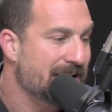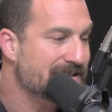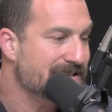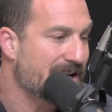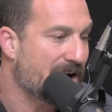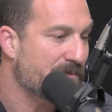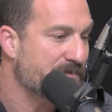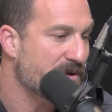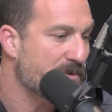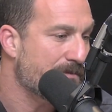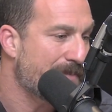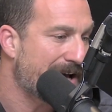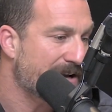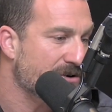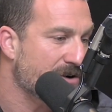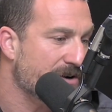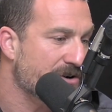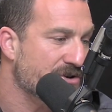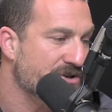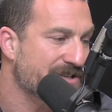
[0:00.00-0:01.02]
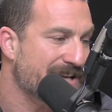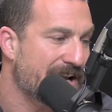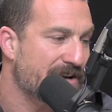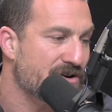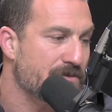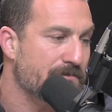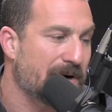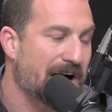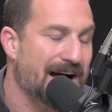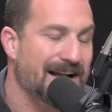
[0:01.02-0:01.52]
to help you better understand
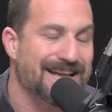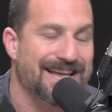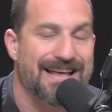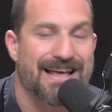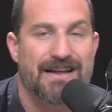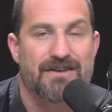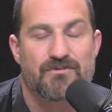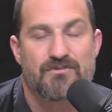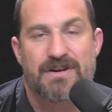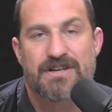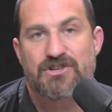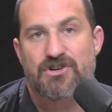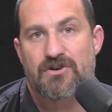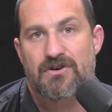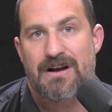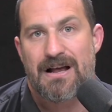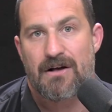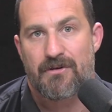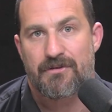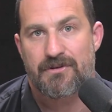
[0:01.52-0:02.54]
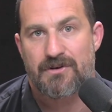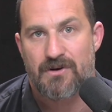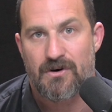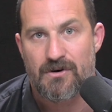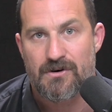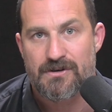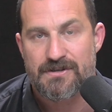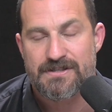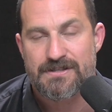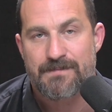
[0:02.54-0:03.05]
your body and reach your health
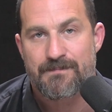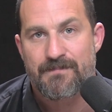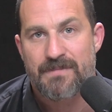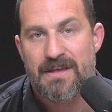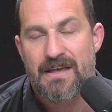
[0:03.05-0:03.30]
goals.